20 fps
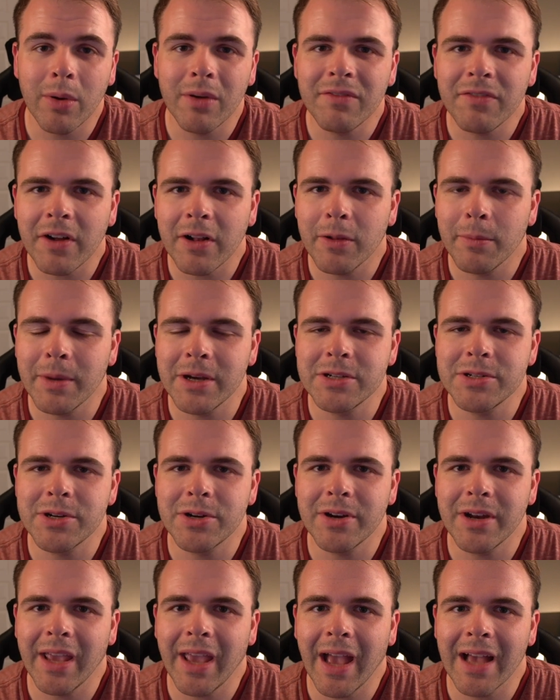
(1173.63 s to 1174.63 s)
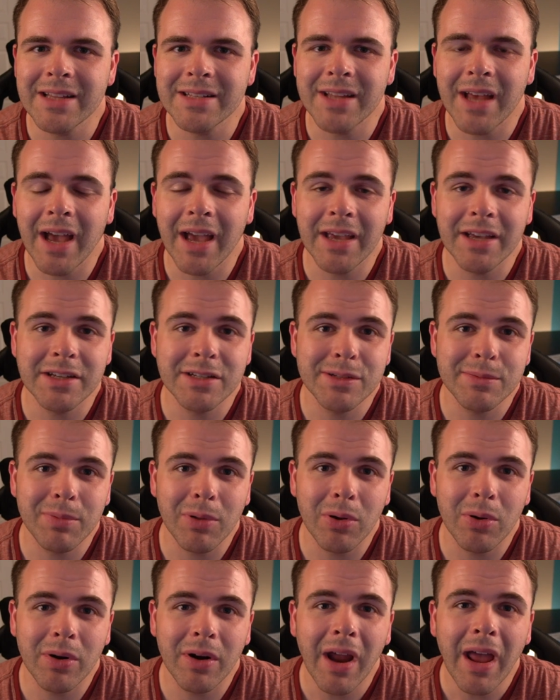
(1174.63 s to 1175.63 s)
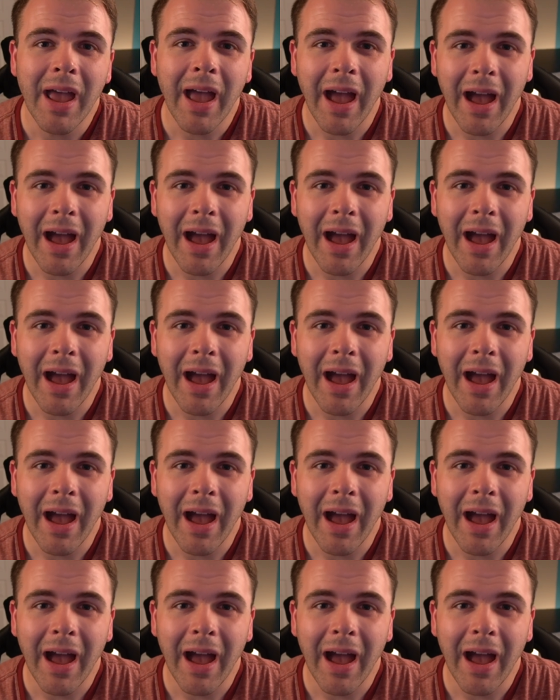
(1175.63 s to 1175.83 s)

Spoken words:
and follow my journey as I explore